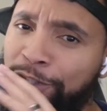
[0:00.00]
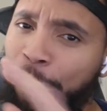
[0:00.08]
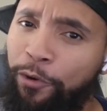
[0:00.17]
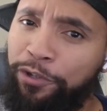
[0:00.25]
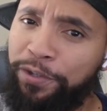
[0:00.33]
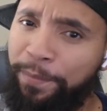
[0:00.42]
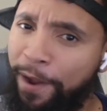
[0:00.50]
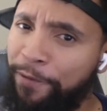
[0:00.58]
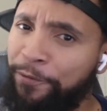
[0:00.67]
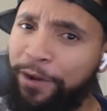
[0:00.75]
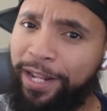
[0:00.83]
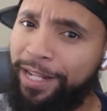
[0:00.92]
tortured by
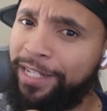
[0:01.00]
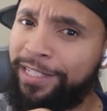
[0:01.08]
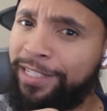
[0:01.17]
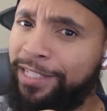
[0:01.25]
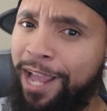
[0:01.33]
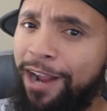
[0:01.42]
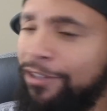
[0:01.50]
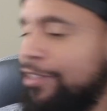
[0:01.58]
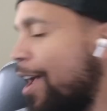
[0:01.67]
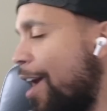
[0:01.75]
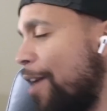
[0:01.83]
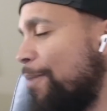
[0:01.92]
Freddy this entire
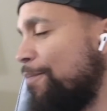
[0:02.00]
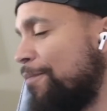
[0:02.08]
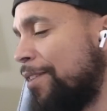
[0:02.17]
time.